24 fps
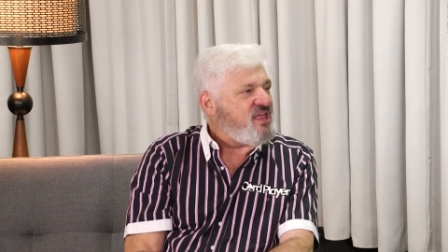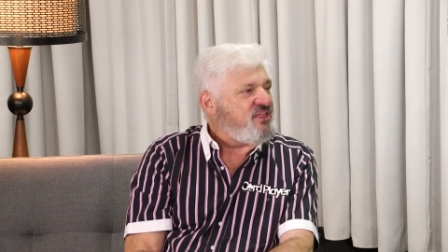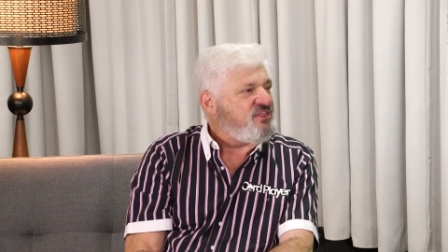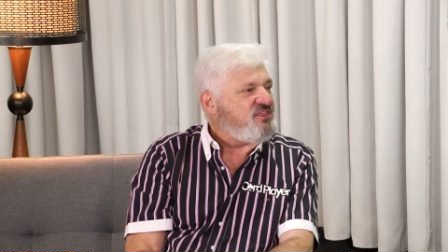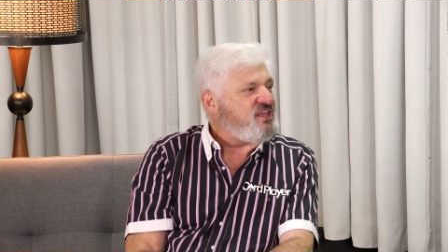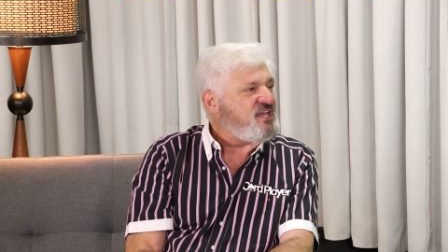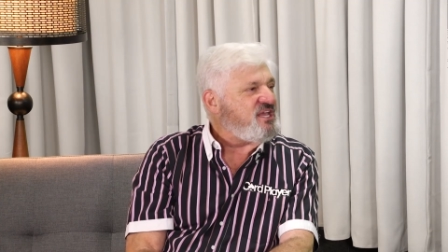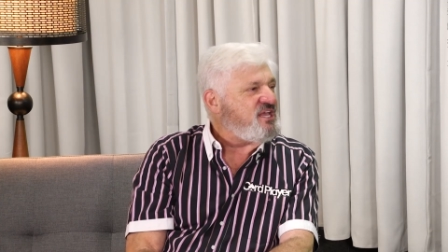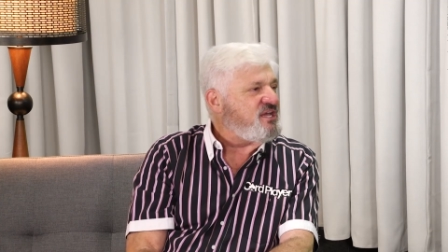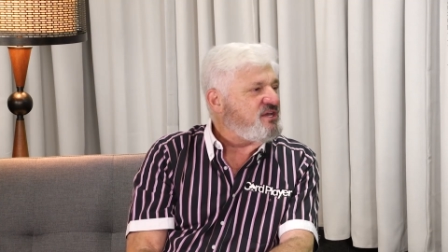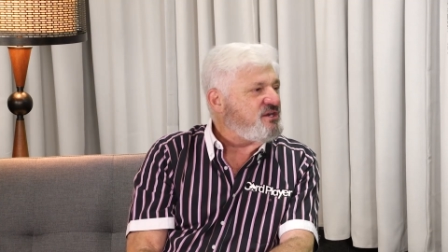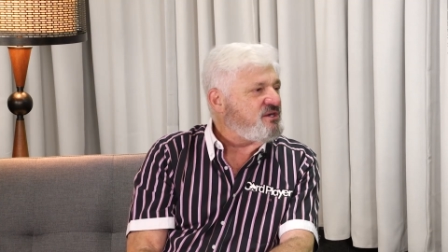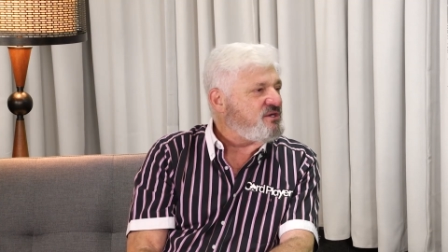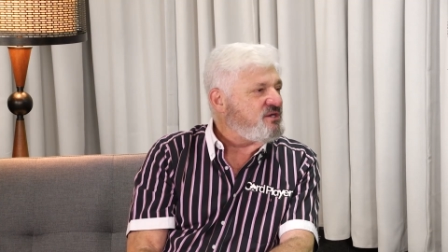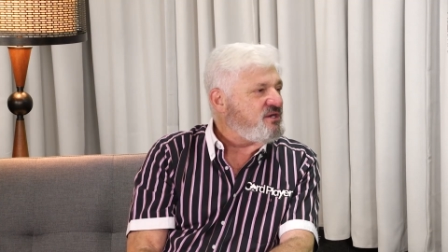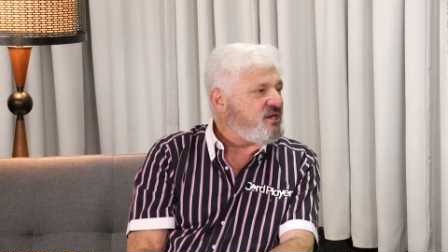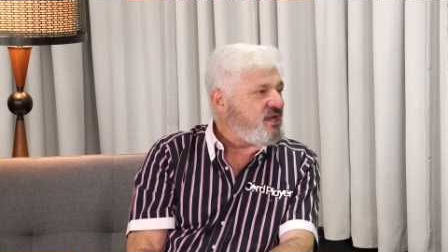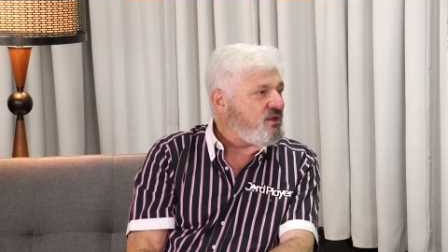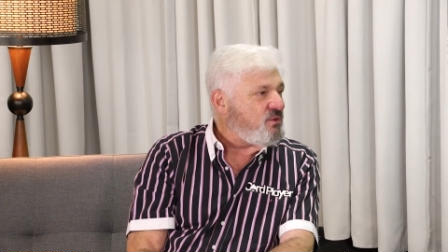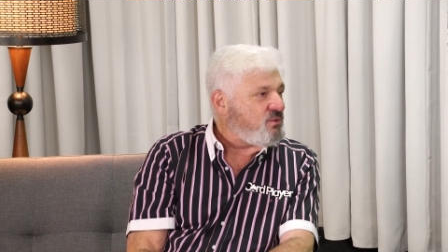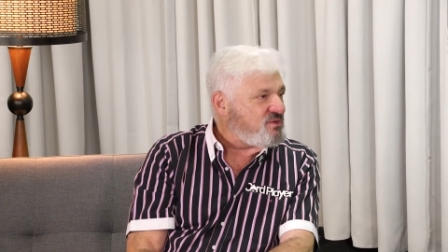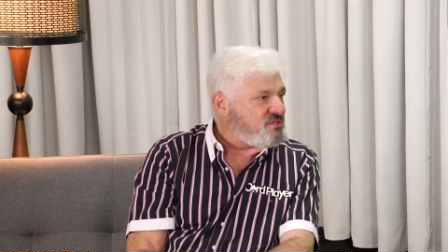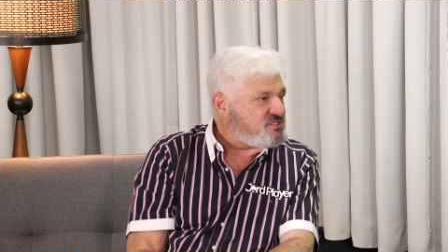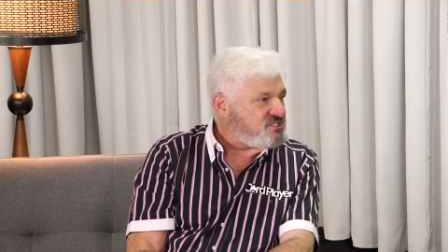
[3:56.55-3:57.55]
The
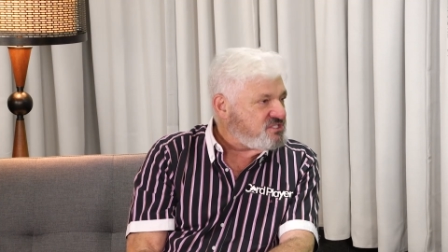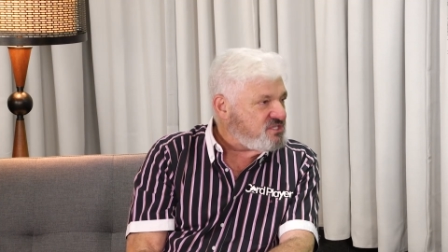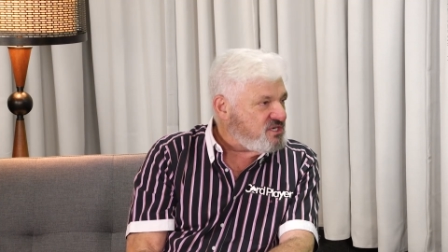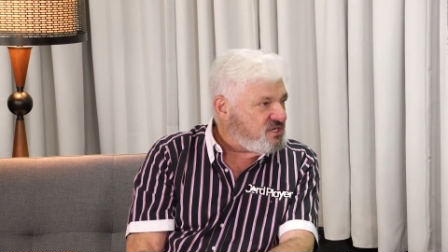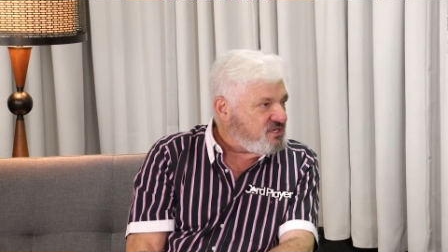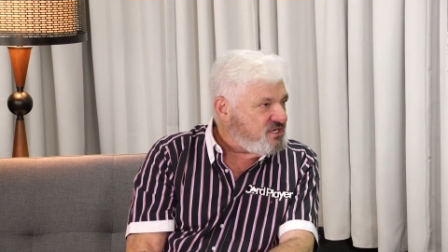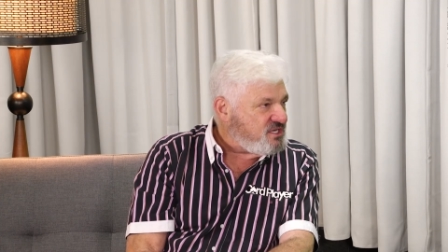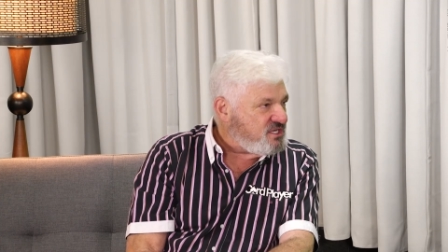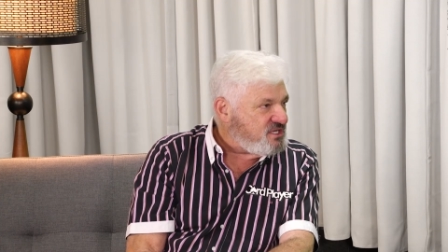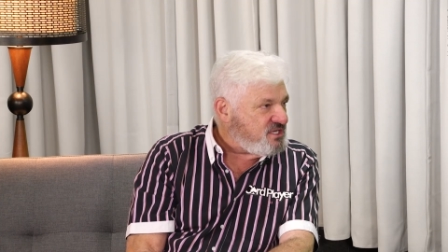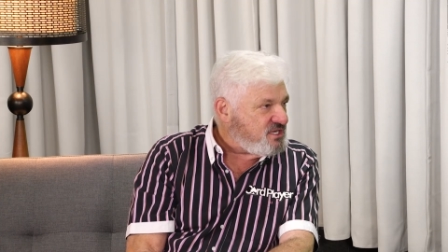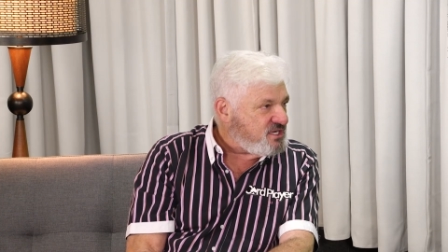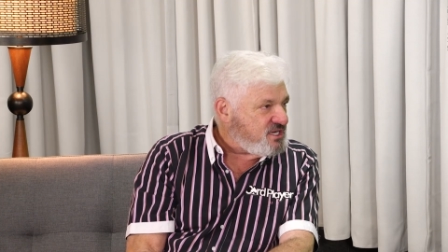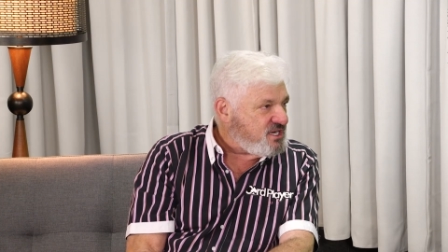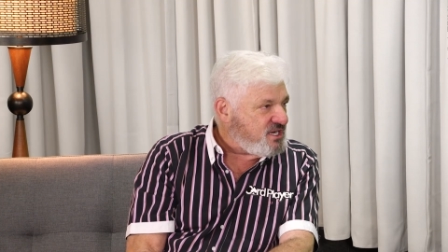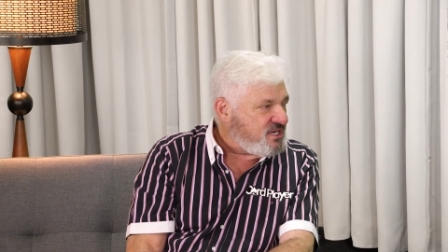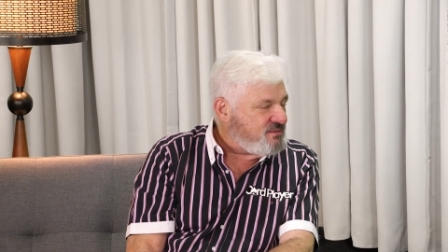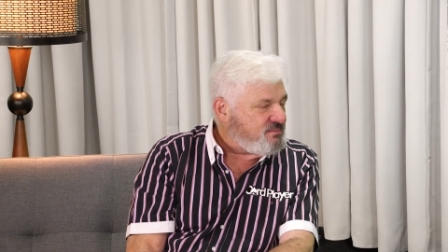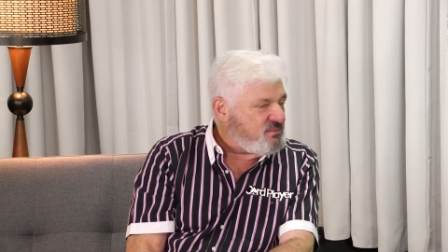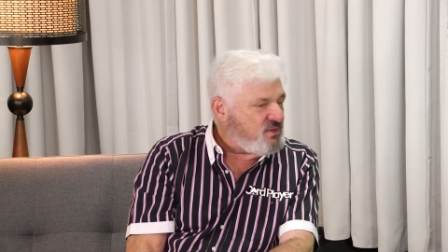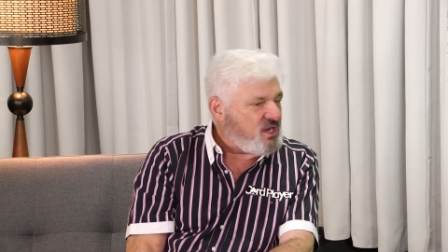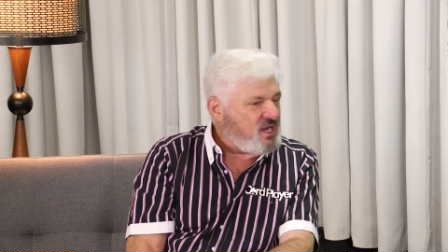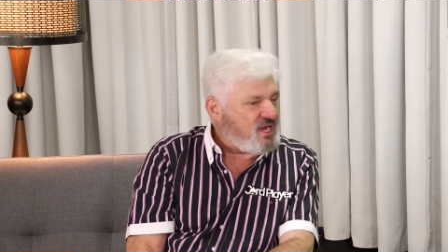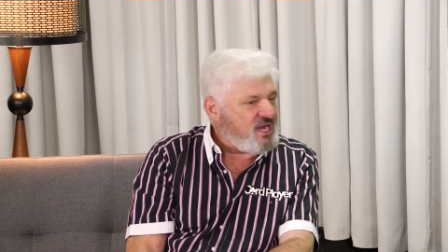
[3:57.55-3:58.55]
internet was starting to
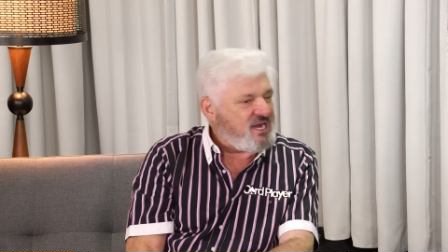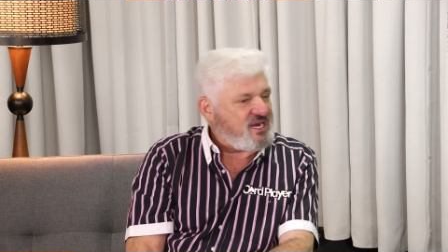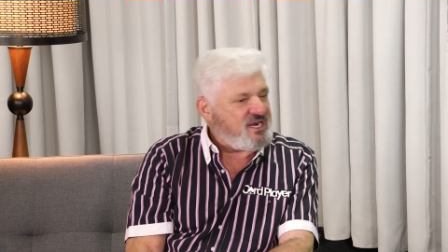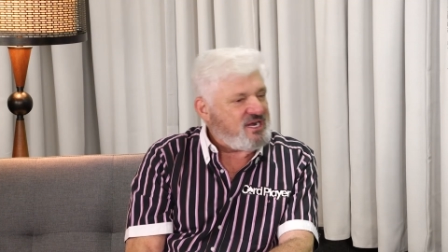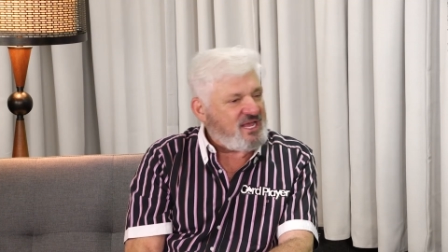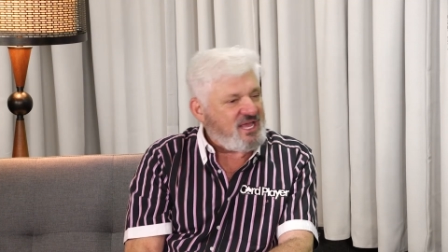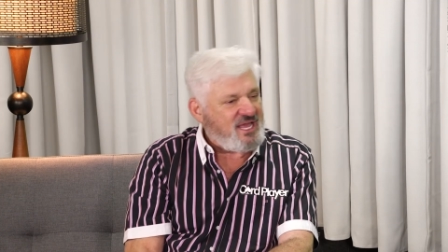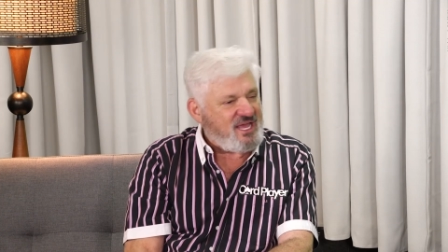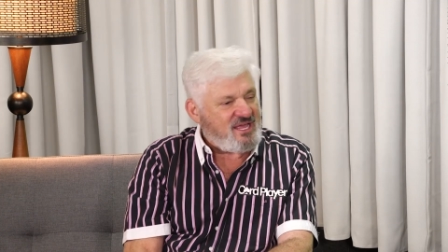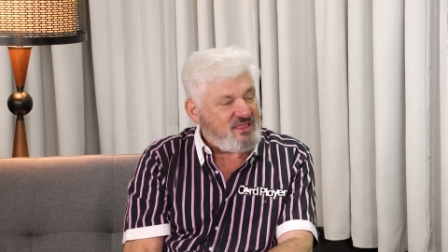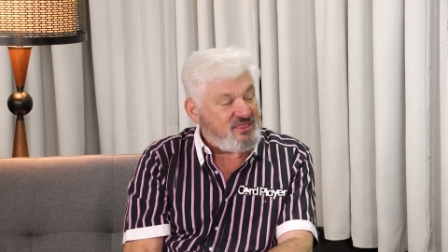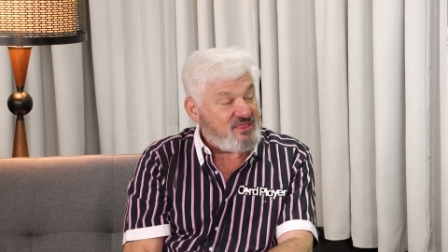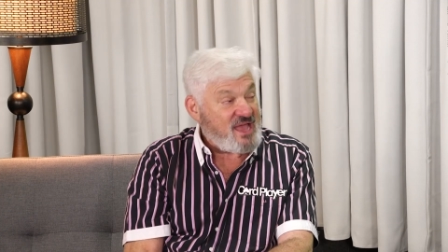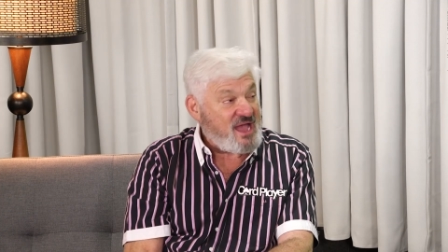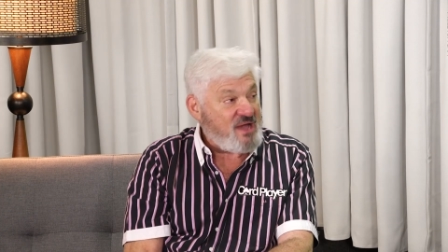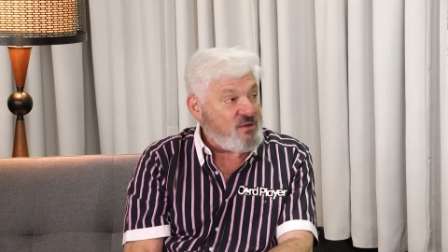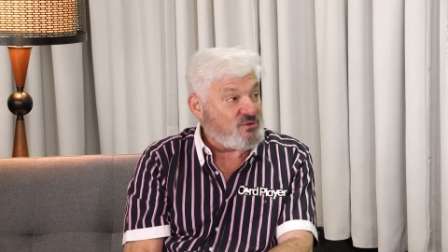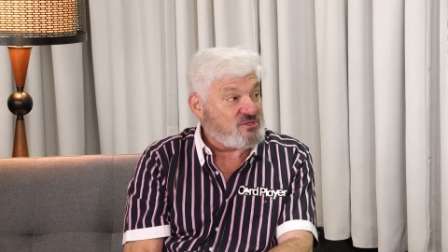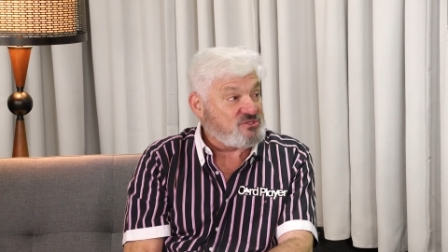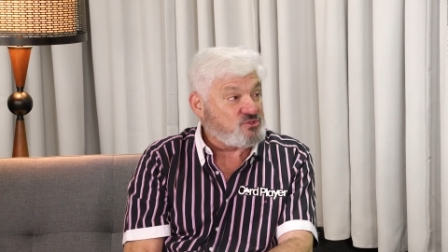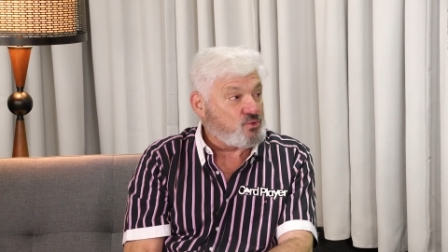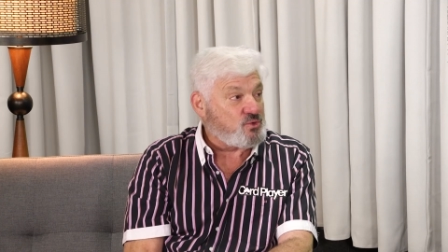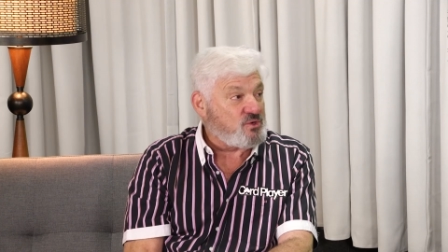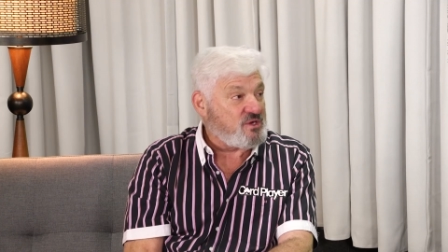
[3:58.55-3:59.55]
come on, and that
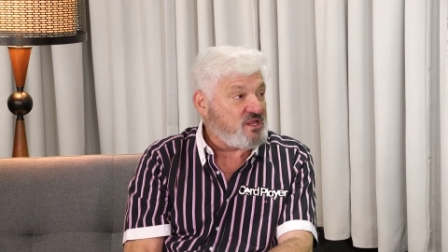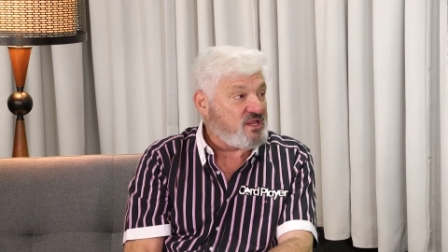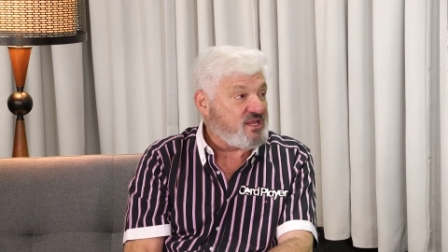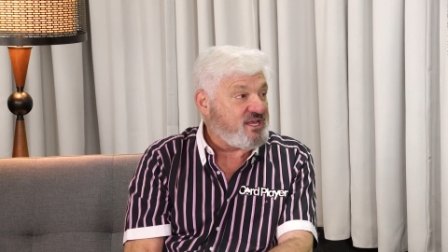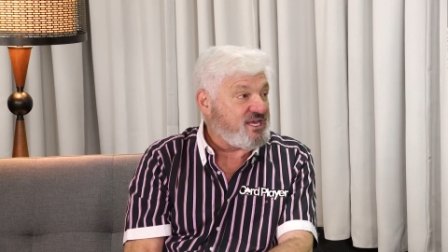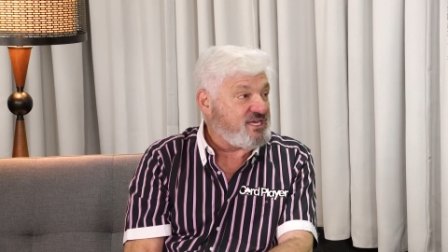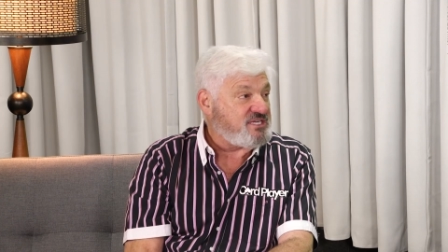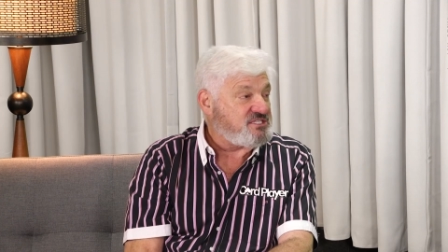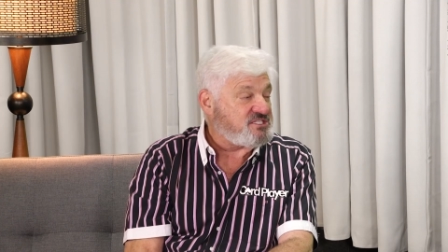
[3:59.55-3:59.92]
was really